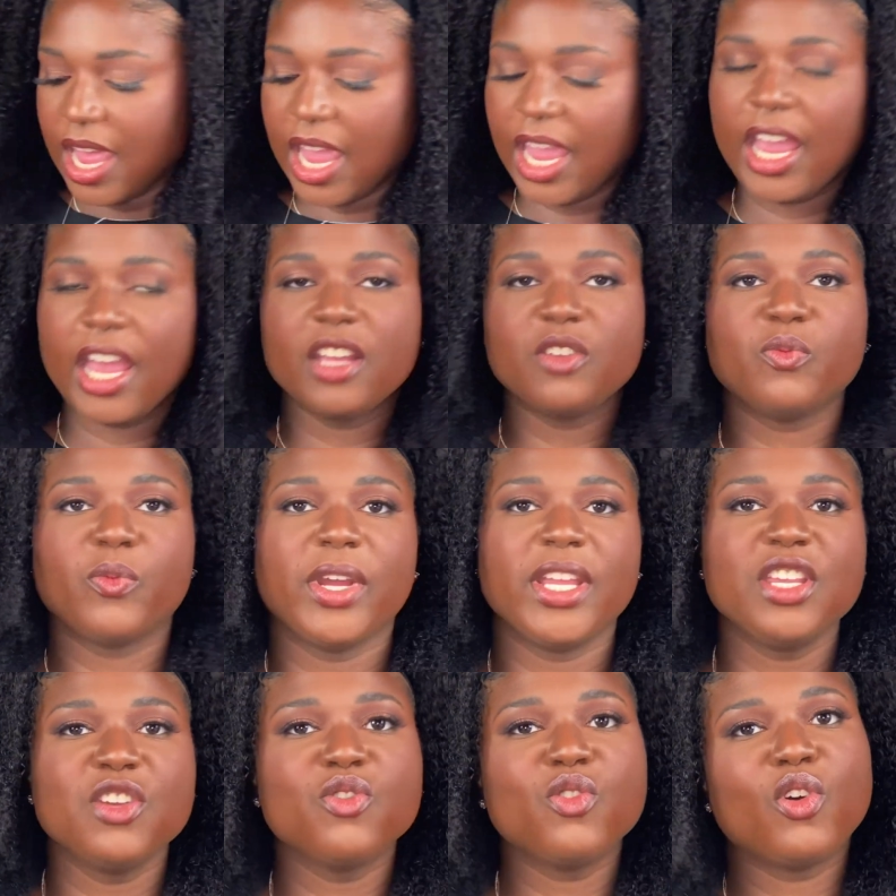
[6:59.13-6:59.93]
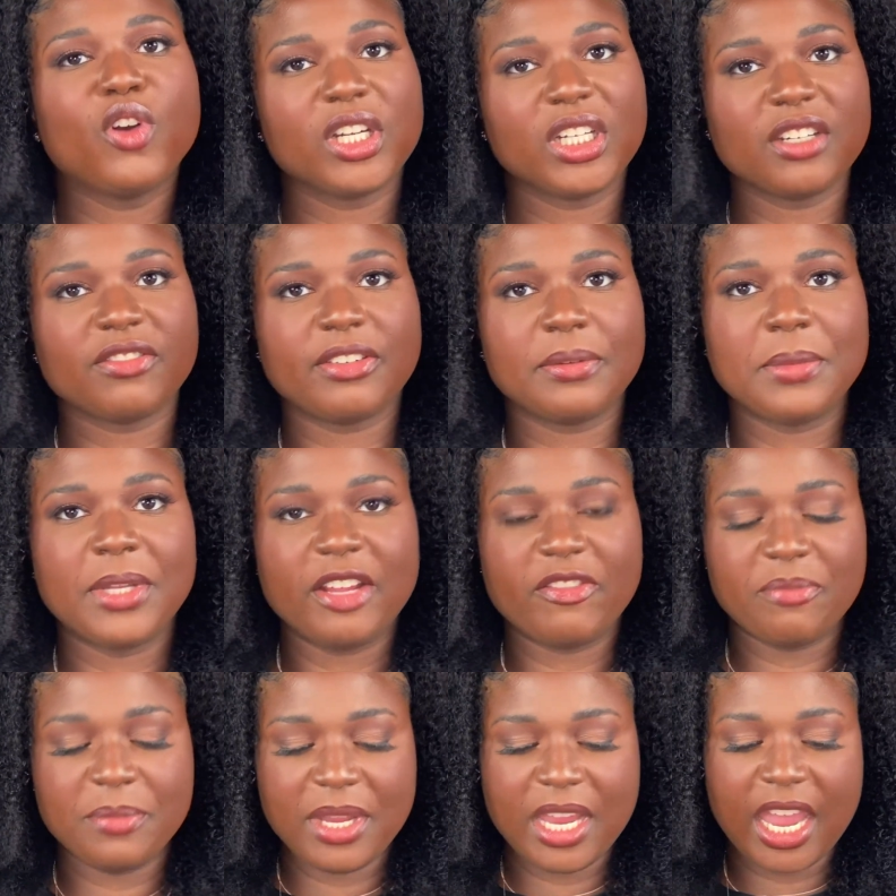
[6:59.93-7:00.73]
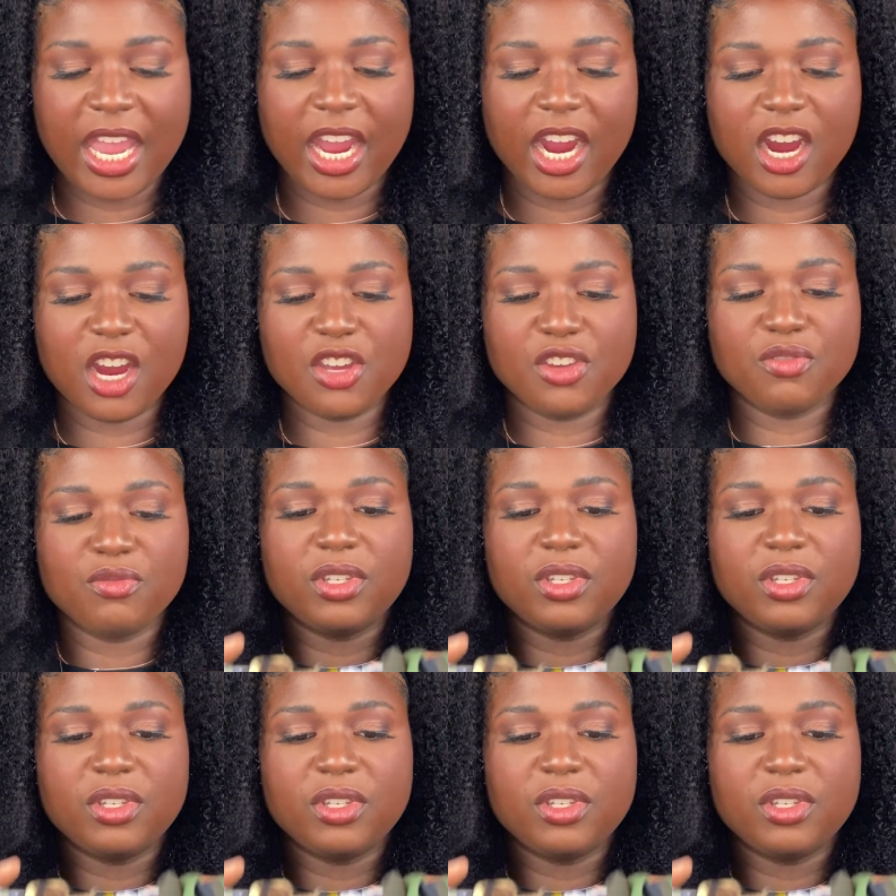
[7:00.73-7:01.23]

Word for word: And when you order from LuvMe Hair, you